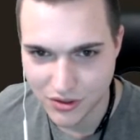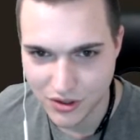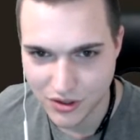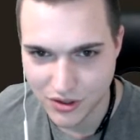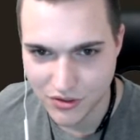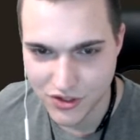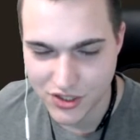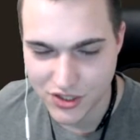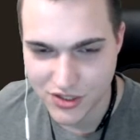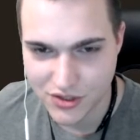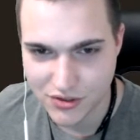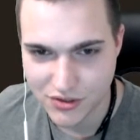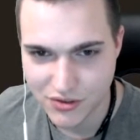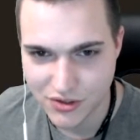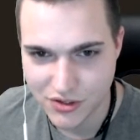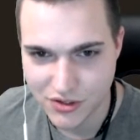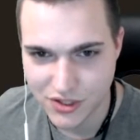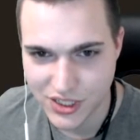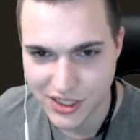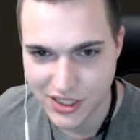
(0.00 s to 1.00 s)
know, just so
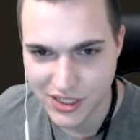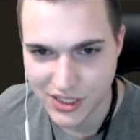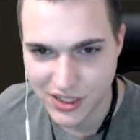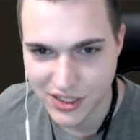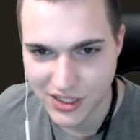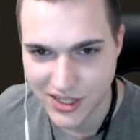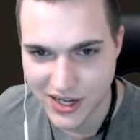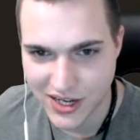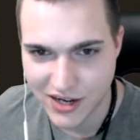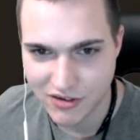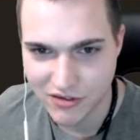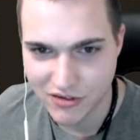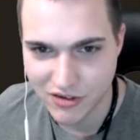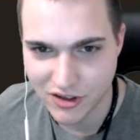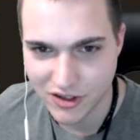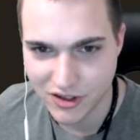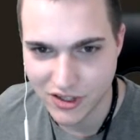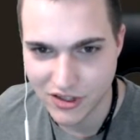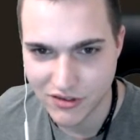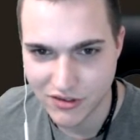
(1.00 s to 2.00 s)
you can't
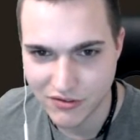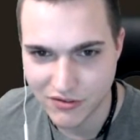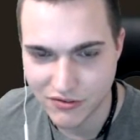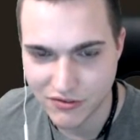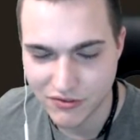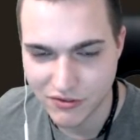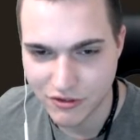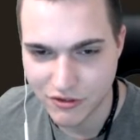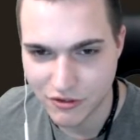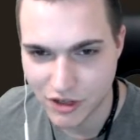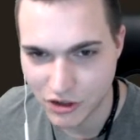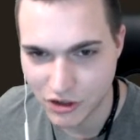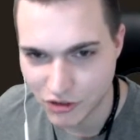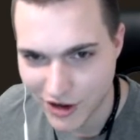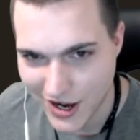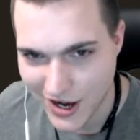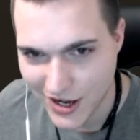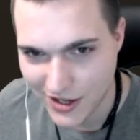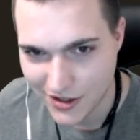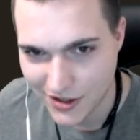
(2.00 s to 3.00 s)
really
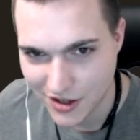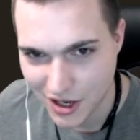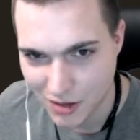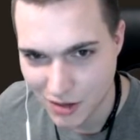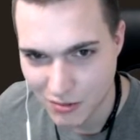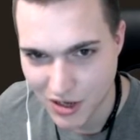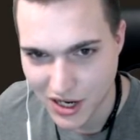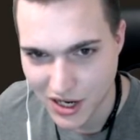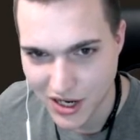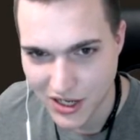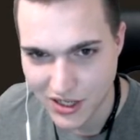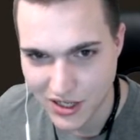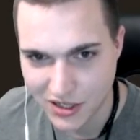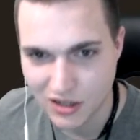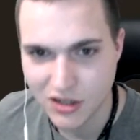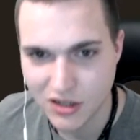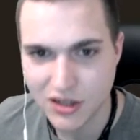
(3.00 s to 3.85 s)
regret it not buying